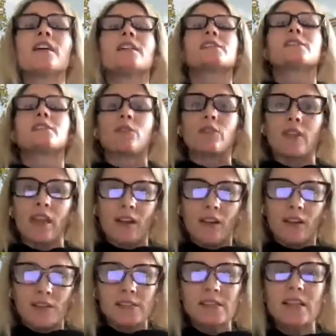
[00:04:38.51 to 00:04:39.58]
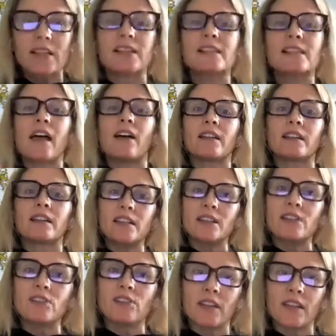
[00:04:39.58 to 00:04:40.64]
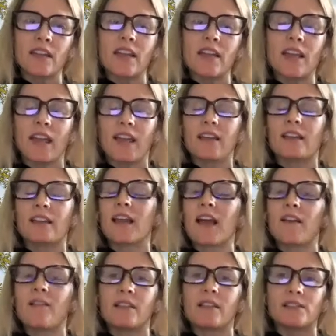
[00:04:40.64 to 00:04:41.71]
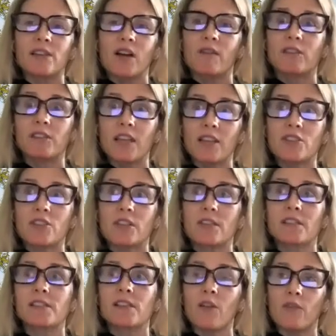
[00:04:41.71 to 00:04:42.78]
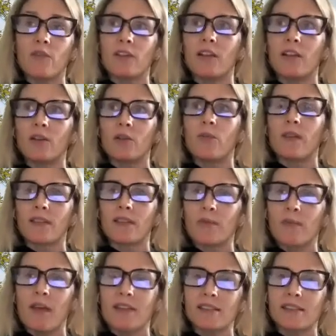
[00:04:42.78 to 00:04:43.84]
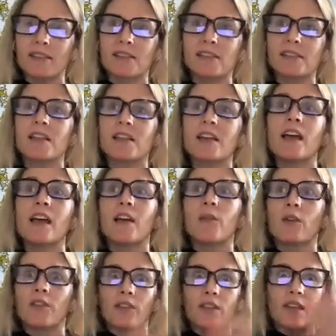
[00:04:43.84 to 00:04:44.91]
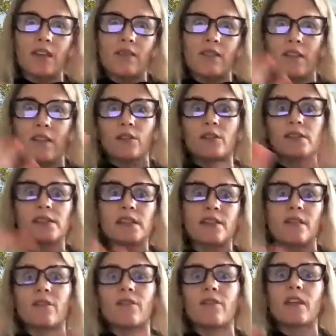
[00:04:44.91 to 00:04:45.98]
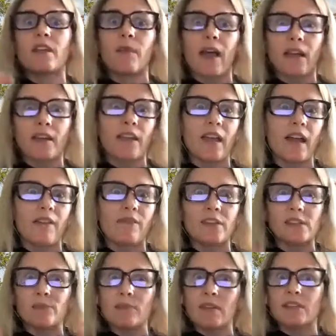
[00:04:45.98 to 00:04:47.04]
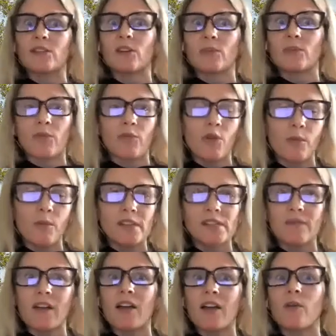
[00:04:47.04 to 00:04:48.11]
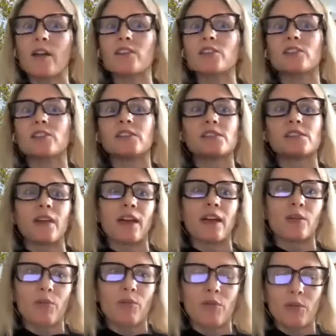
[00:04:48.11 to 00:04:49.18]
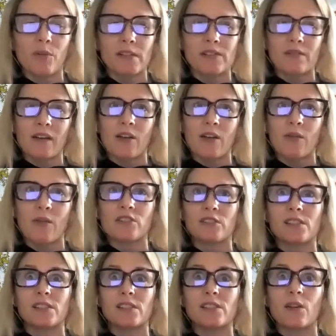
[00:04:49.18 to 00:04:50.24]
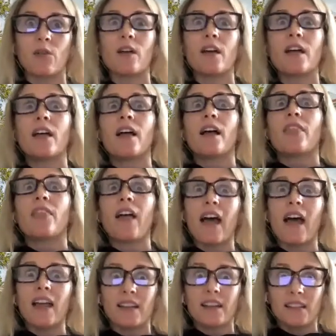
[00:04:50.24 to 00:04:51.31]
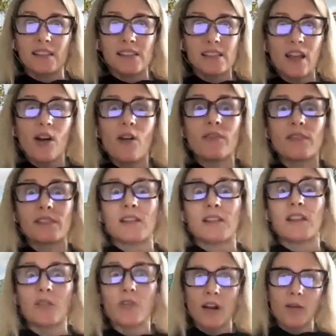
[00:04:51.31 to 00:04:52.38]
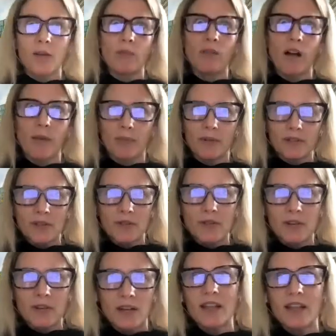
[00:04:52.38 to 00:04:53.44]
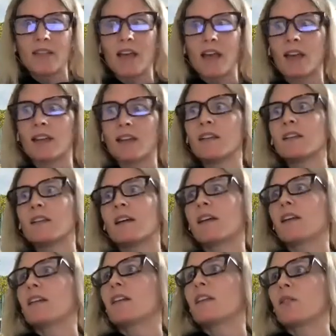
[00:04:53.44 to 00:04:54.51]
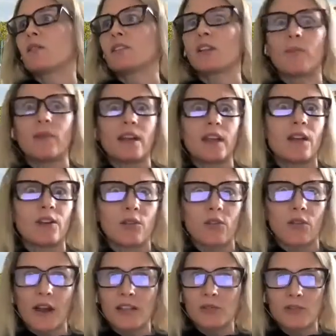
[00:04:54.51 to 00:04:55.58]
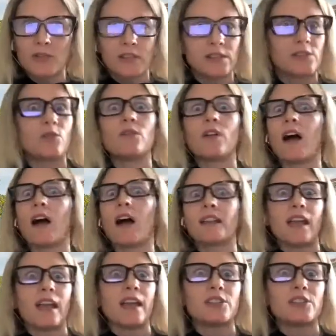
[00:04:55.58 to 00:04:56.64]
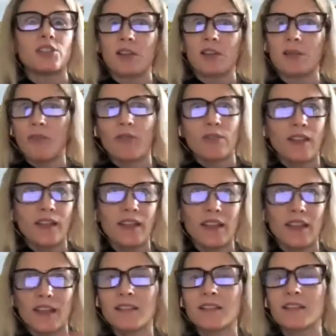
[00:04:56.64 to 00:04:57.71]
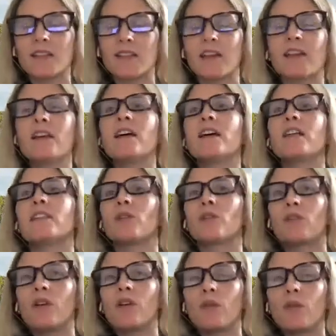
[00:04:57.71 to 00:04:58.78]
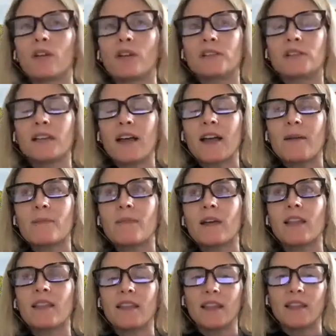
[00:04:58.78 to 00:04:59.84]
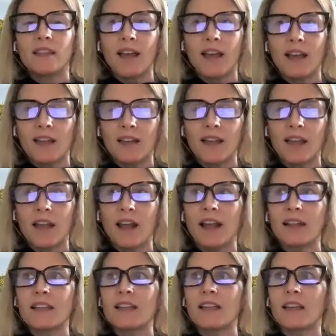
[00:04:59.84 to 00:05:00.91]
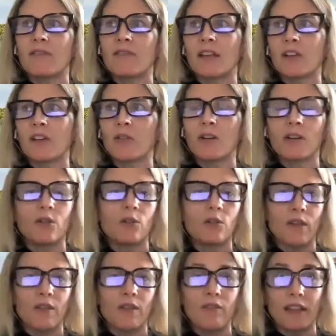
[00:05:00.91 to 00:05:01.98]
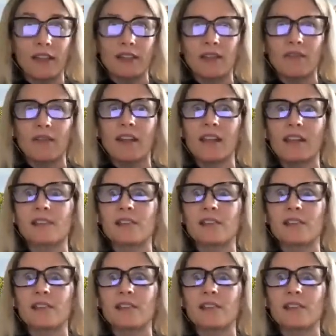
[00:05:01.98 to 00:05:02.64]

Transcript: So they are sitting down intentionally and having these conversations, hopefully on a weekly basis, where they're giving and receiving feedback. They have these midterm performance evaluations, final performance evaluations. And so that in itself is an incredible opportunity that, so many undergraduates do not engage in before they get into the real world. And then that idea of like critical reflexivity.